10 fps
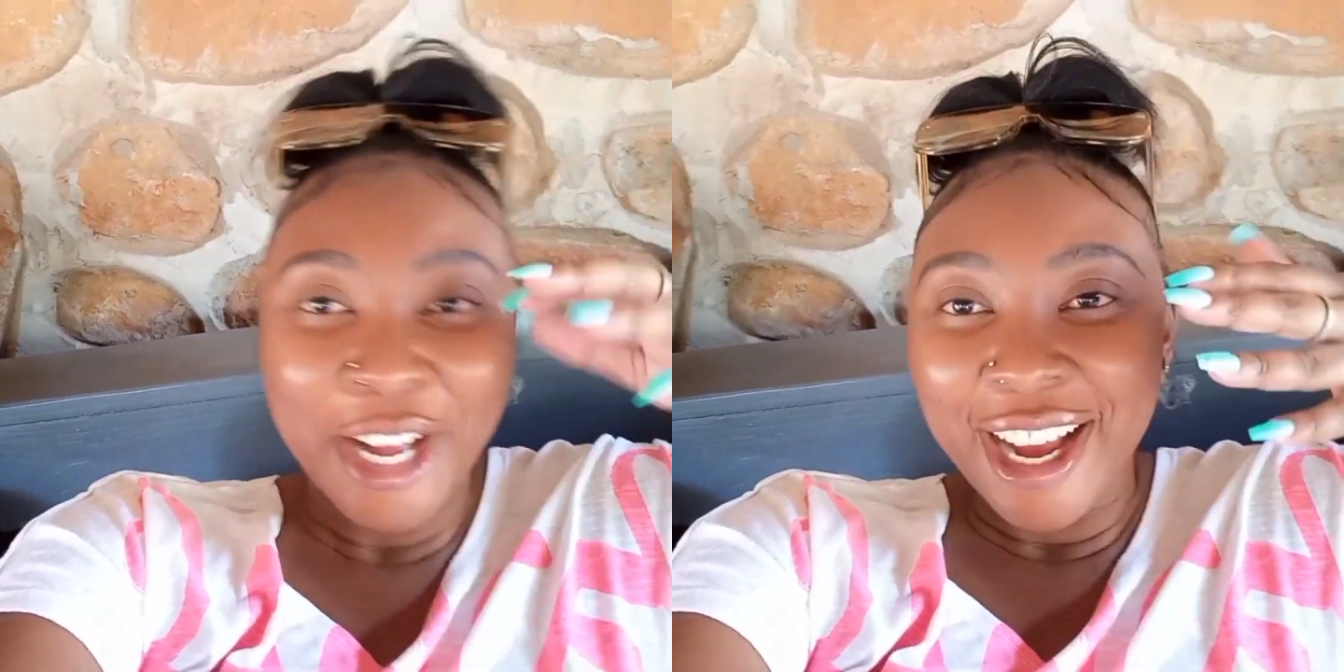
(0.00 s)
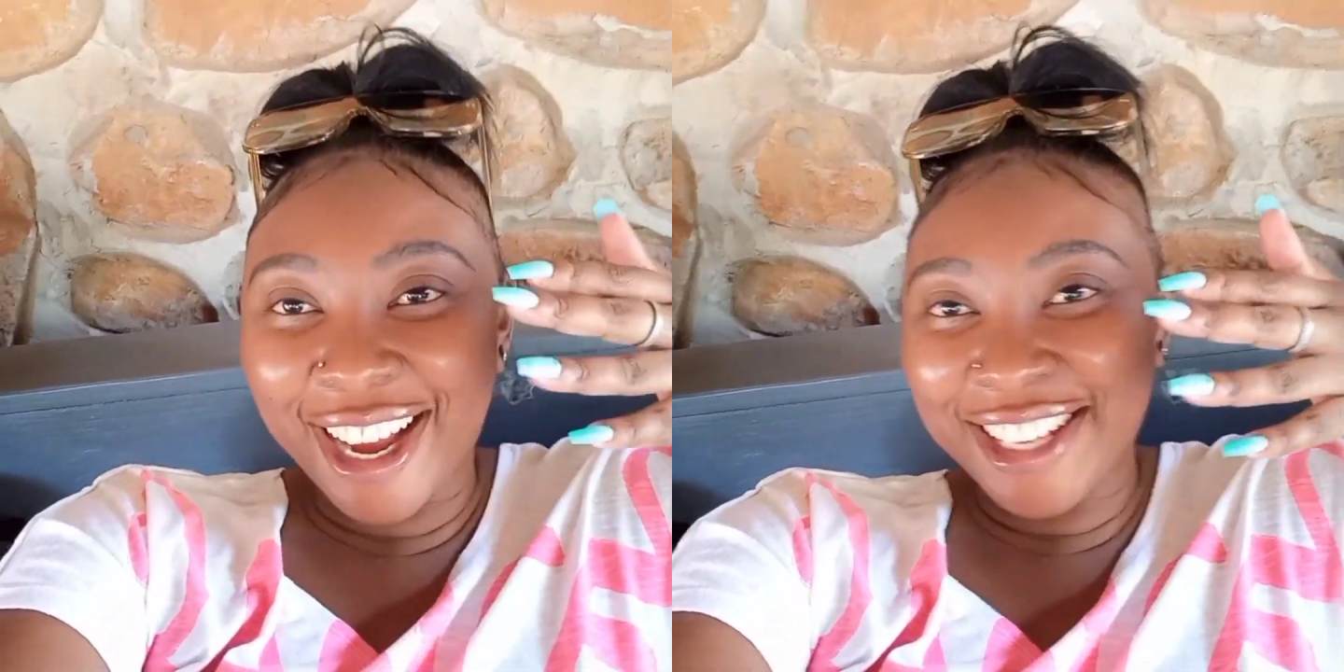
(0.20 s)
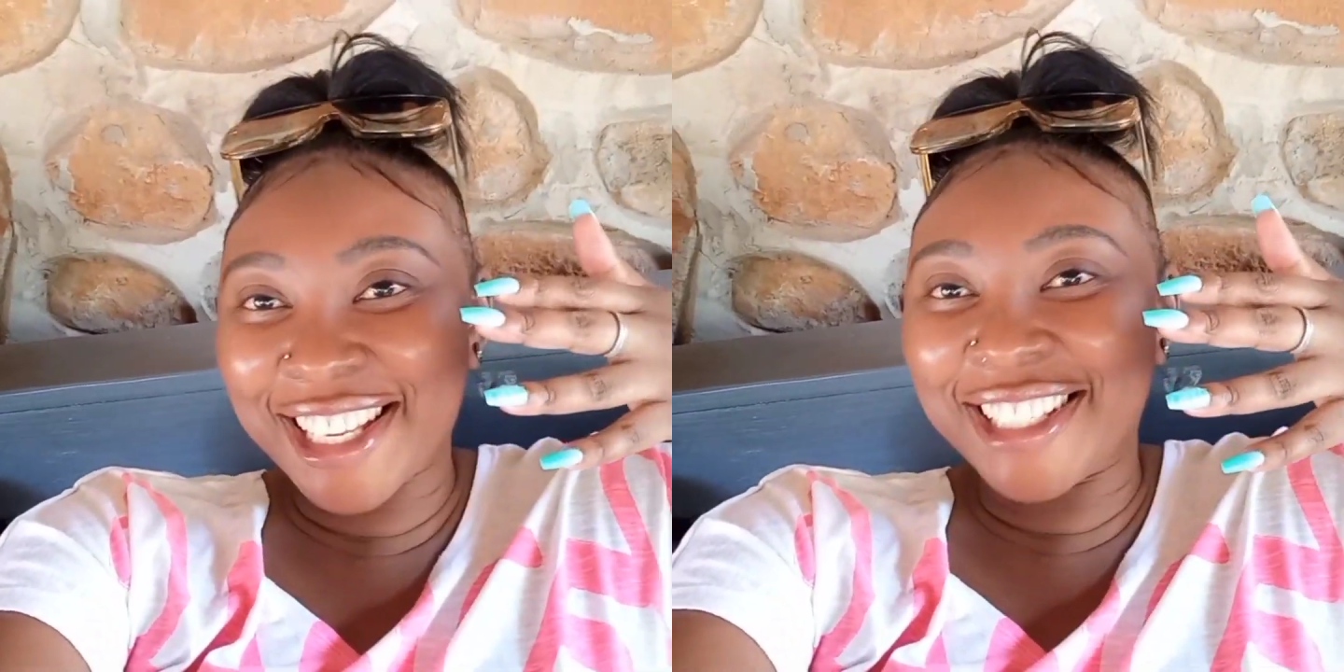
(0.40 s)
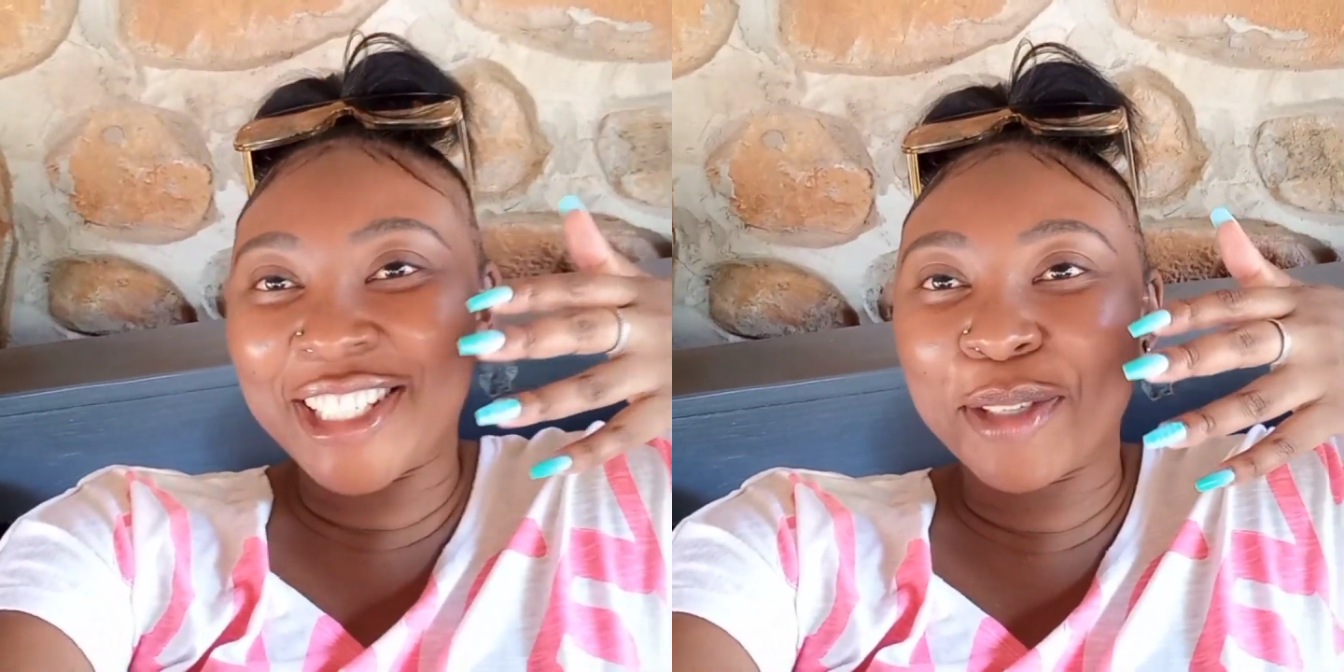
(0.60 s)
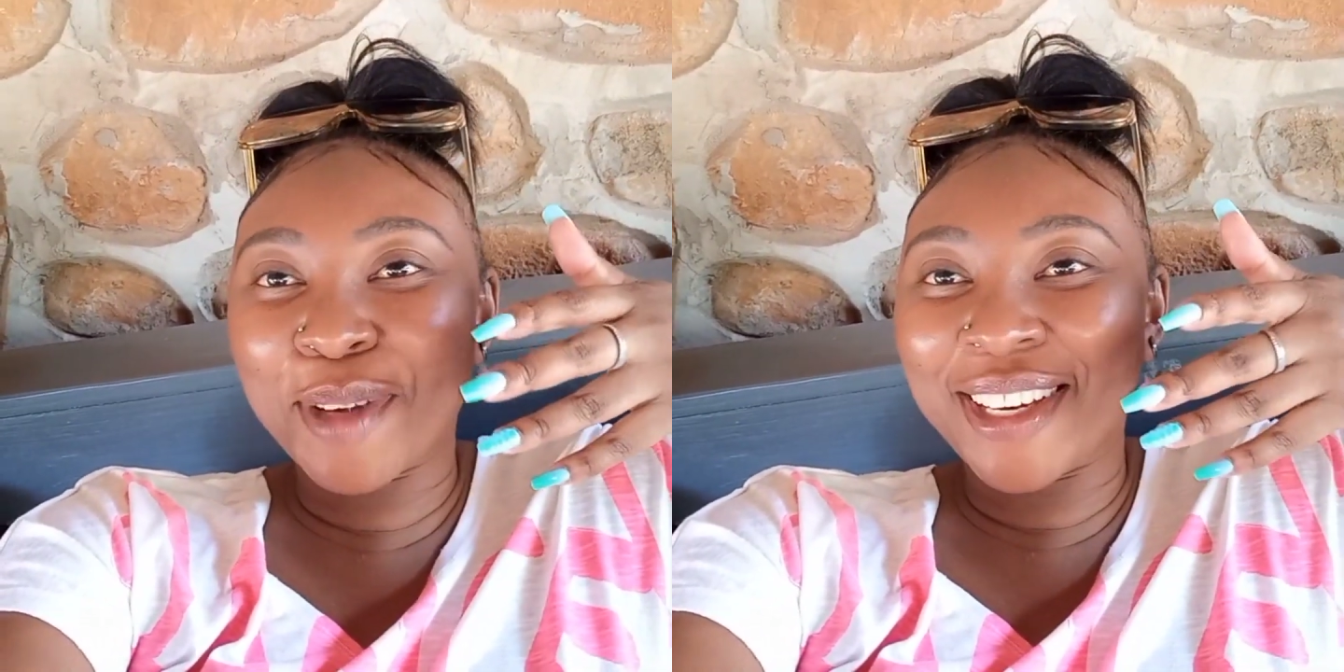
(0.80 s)
Guys, I
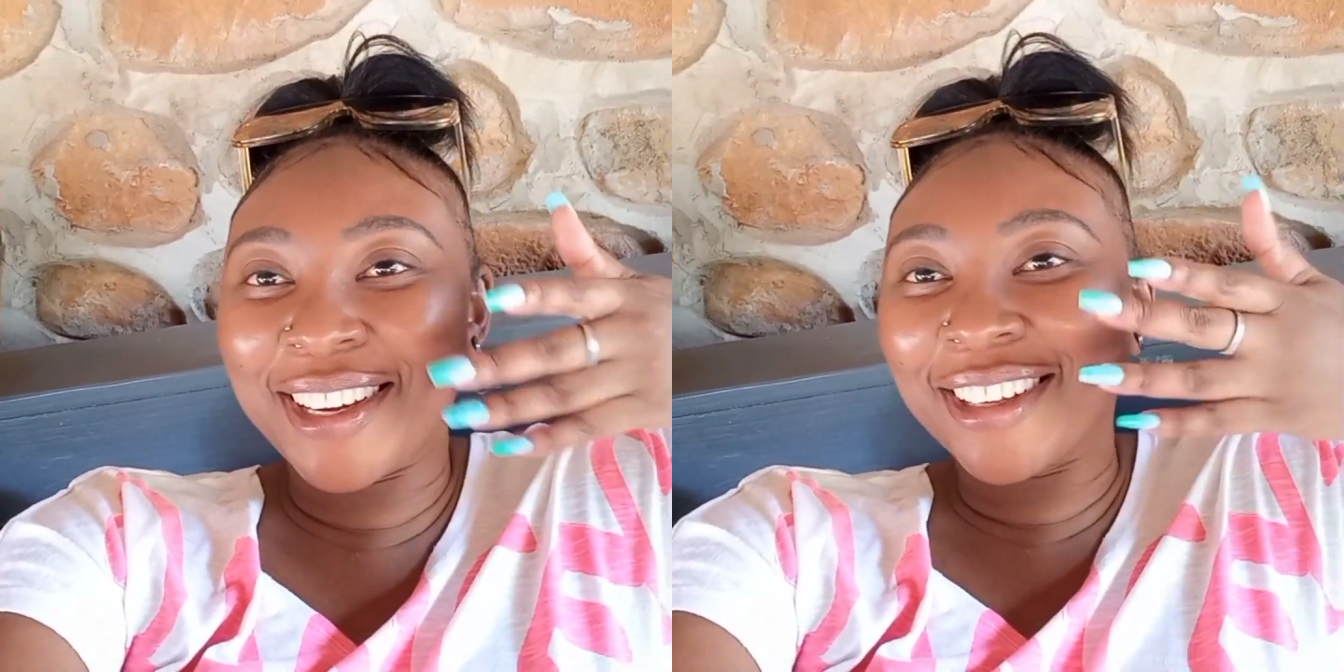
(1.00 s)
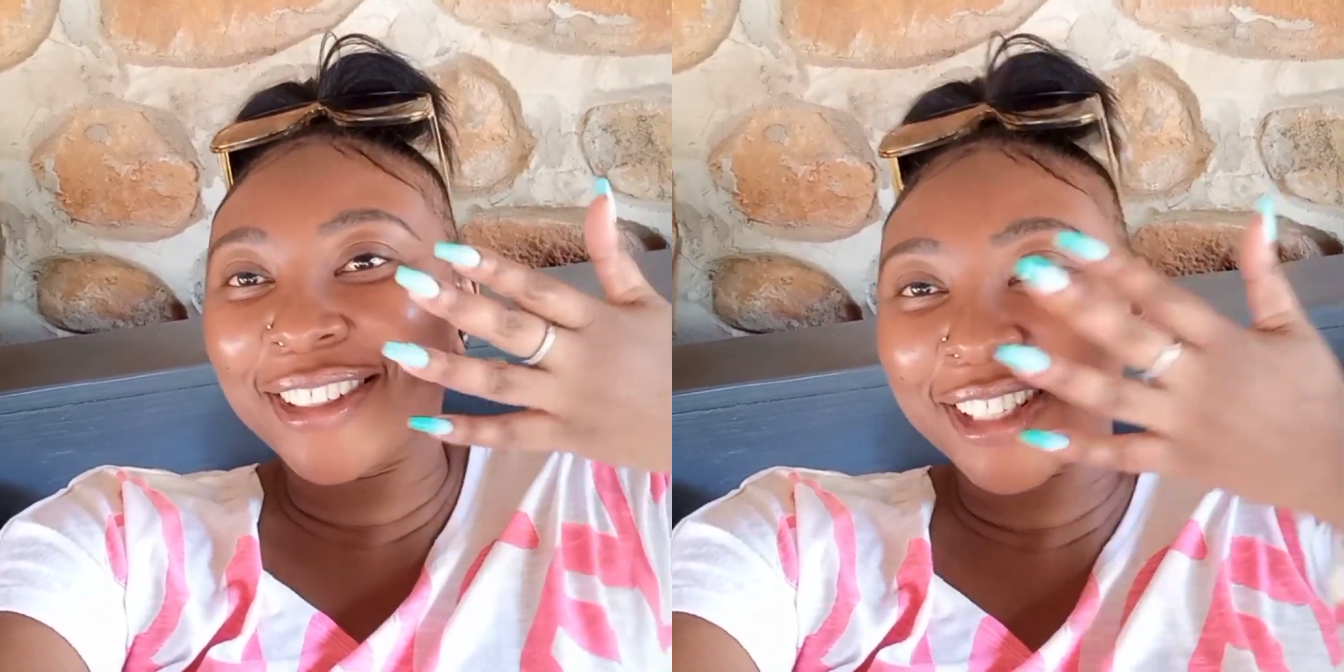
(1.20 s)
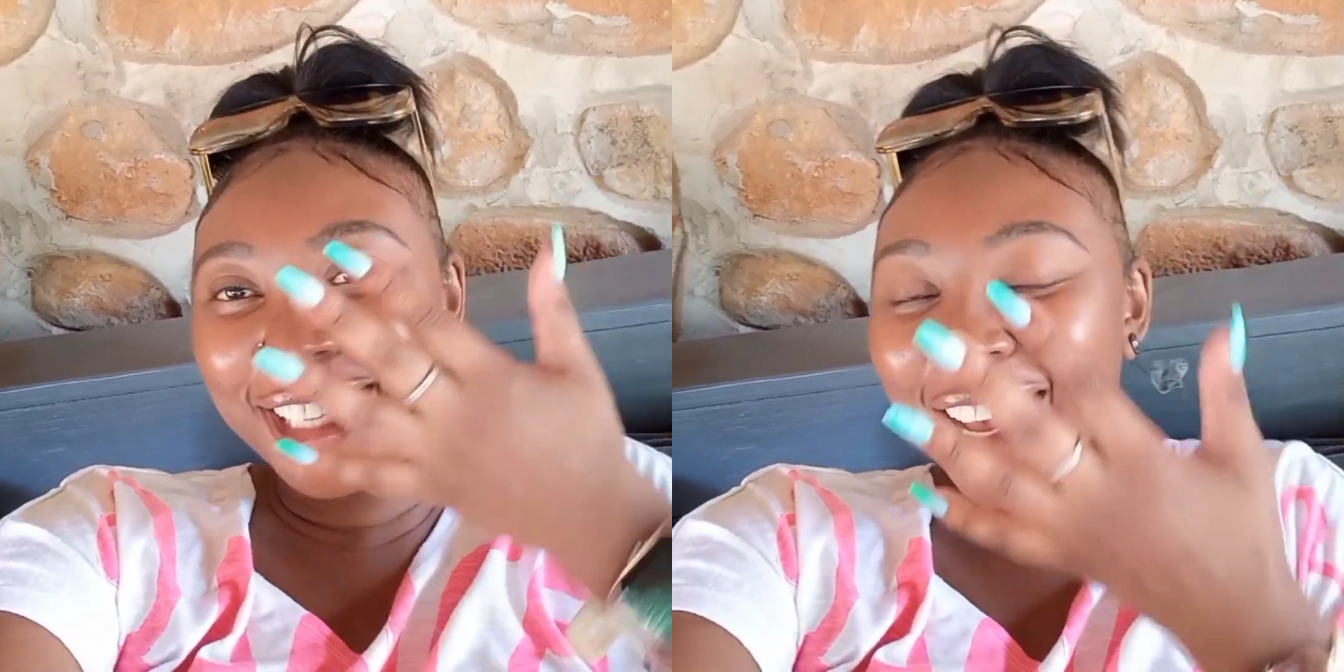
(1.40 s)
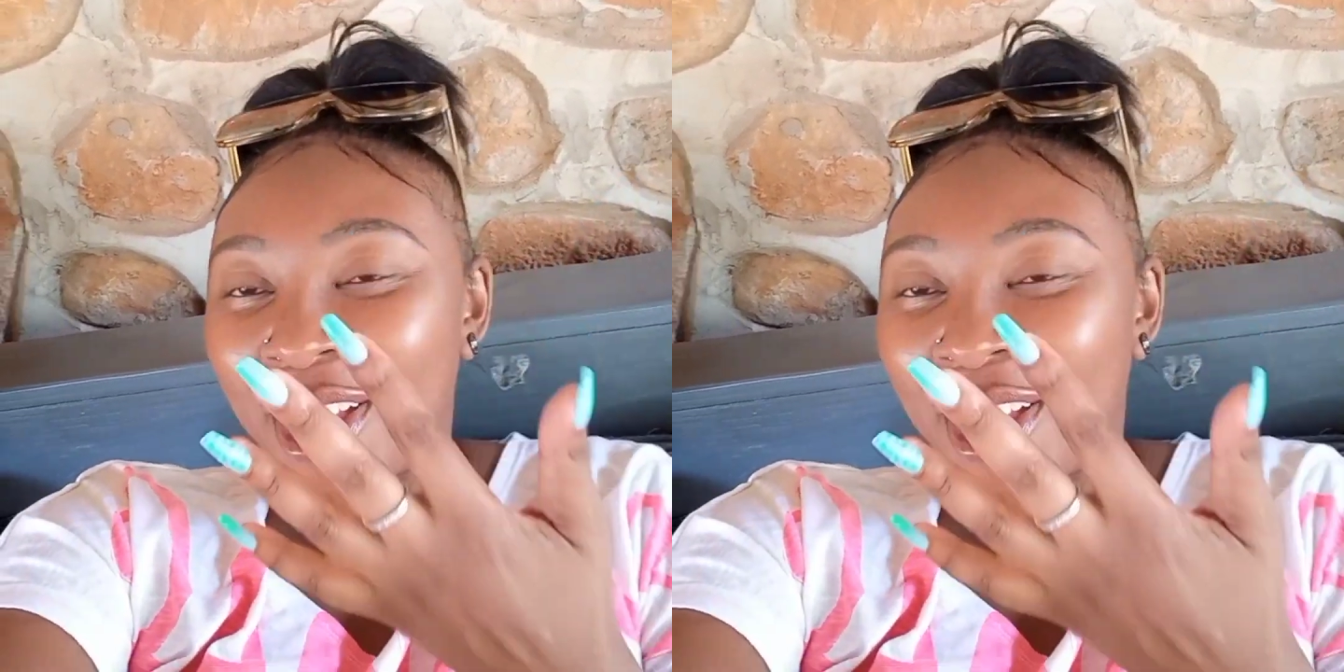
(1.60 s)
did my nails.